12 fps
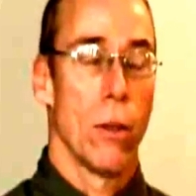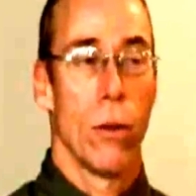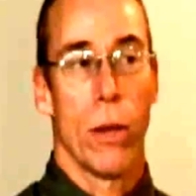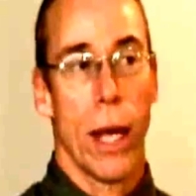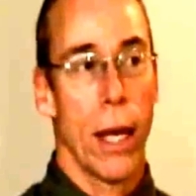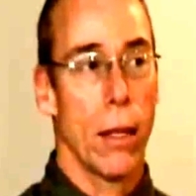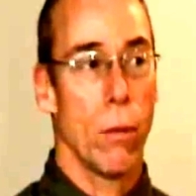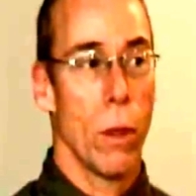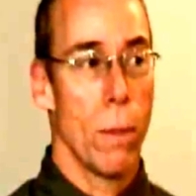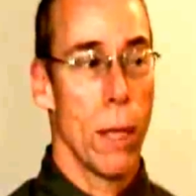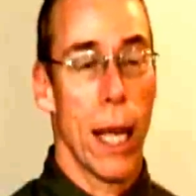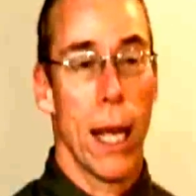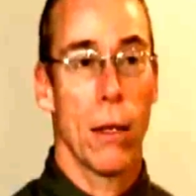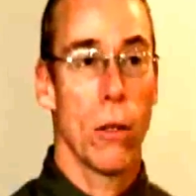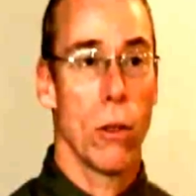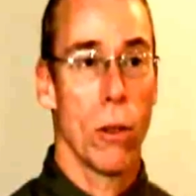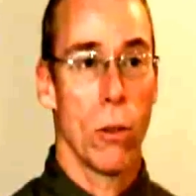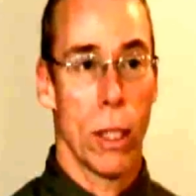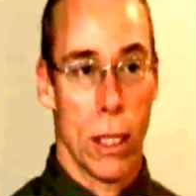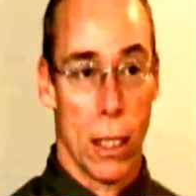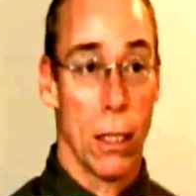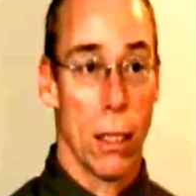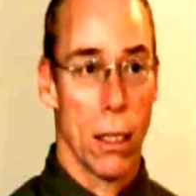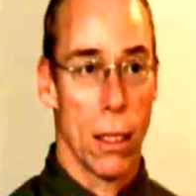So that we began to do in
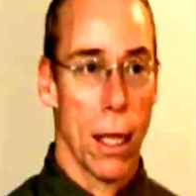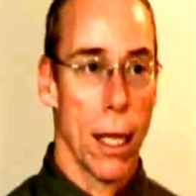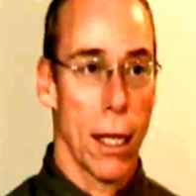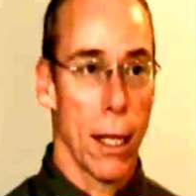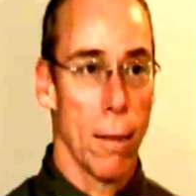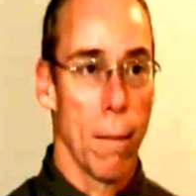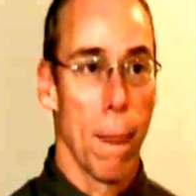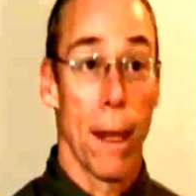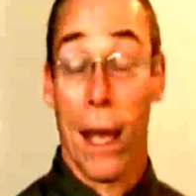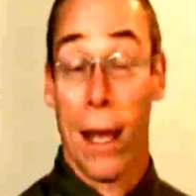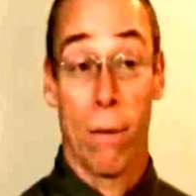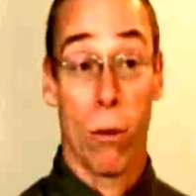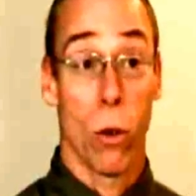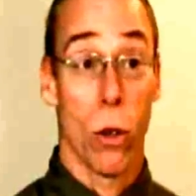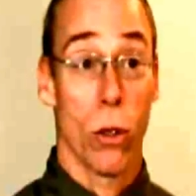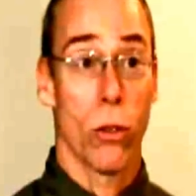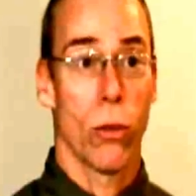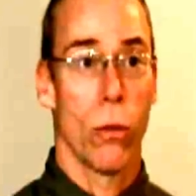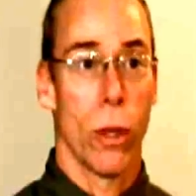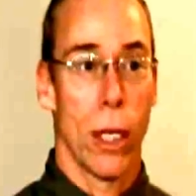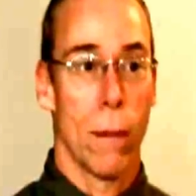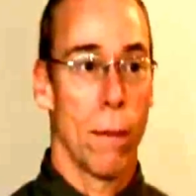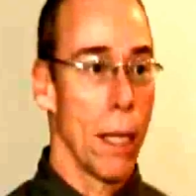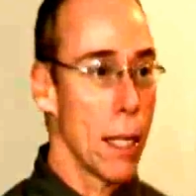1990. And of course,
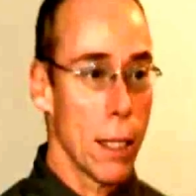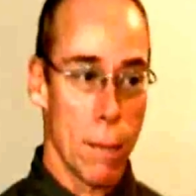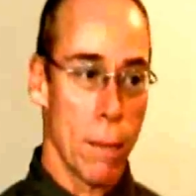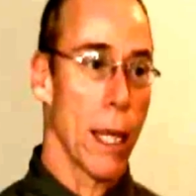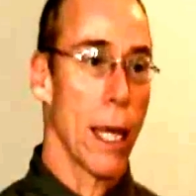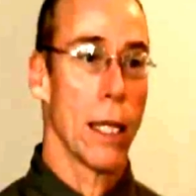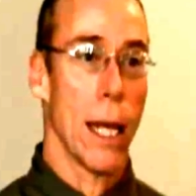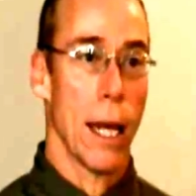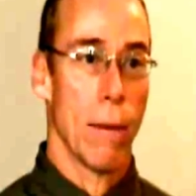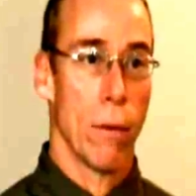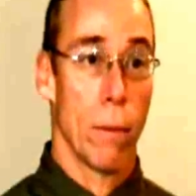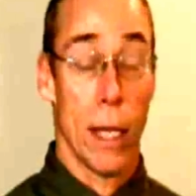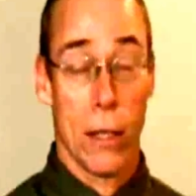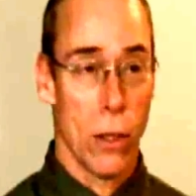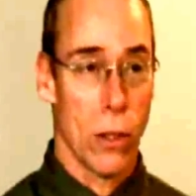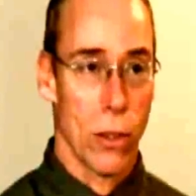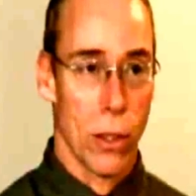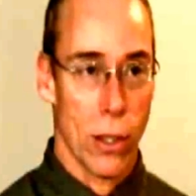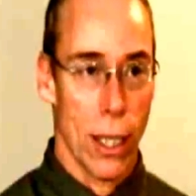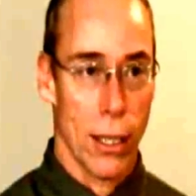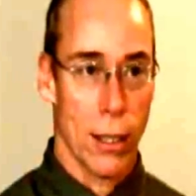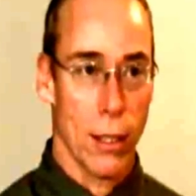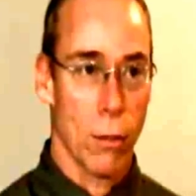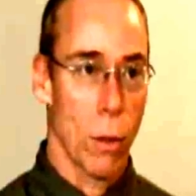we immediately began to have amazing
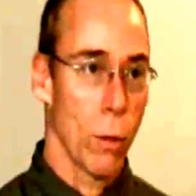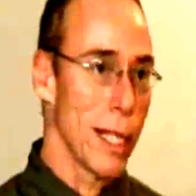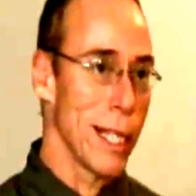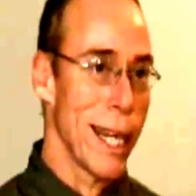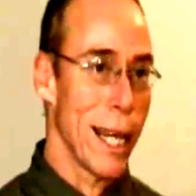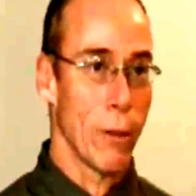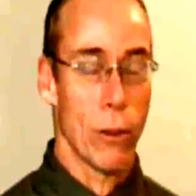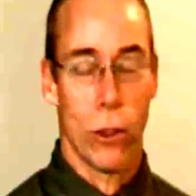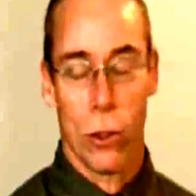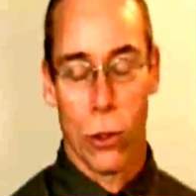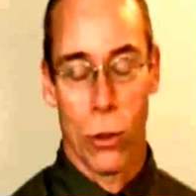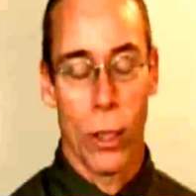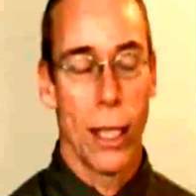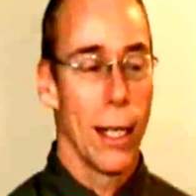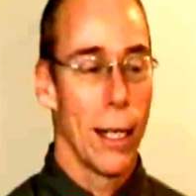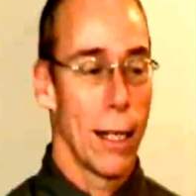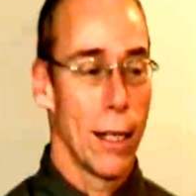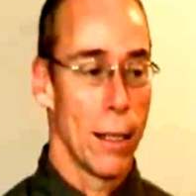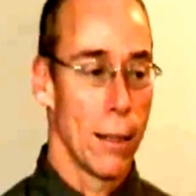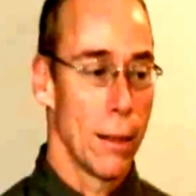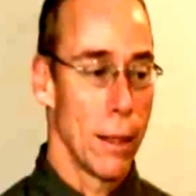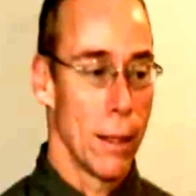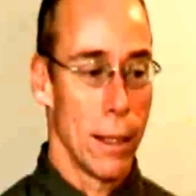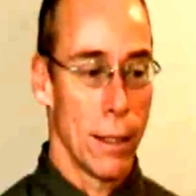successes. We went down to
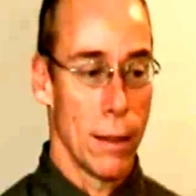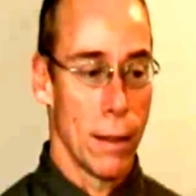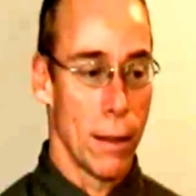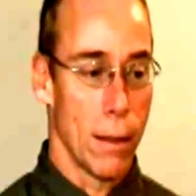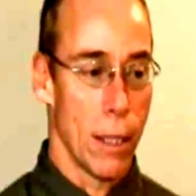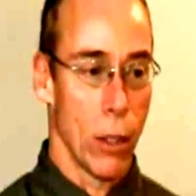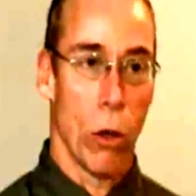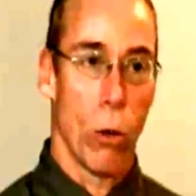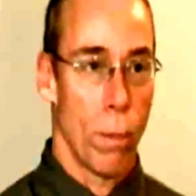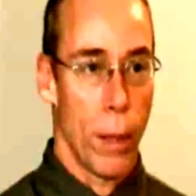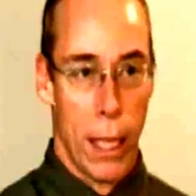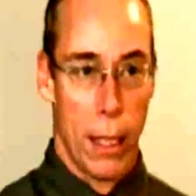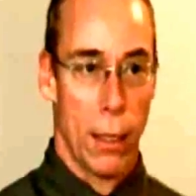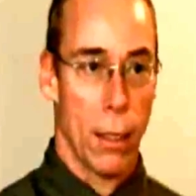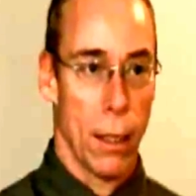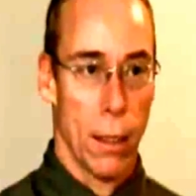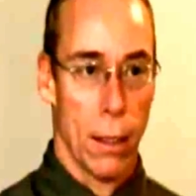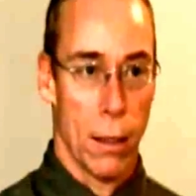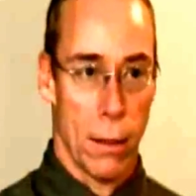near Opan,